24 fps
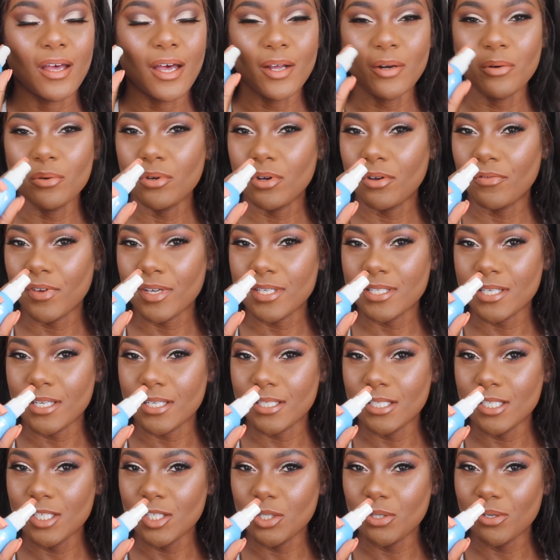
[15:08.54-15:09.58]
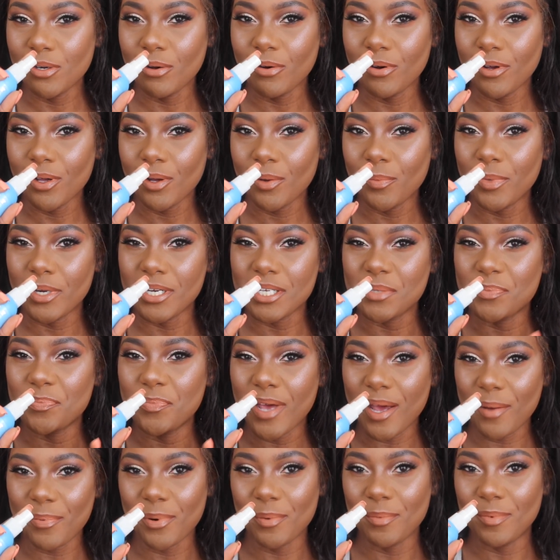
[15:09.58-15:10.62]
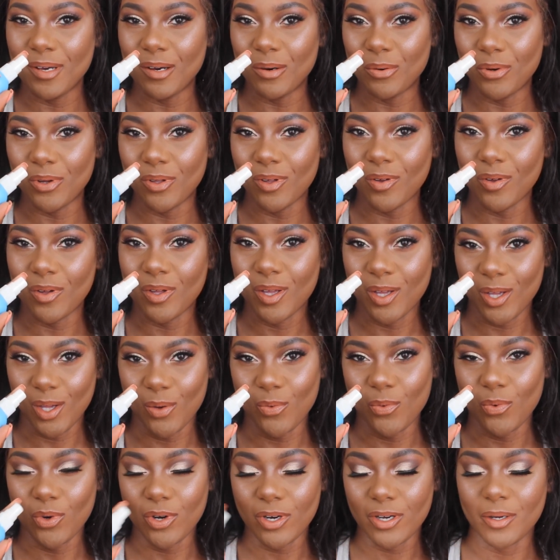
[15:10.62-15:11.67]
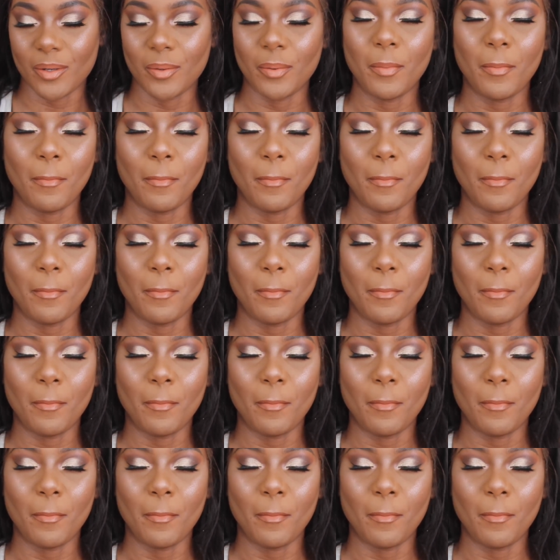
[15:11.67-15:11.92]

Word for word: I don't know if I said tea tree oil, but it's peppermint oil and water.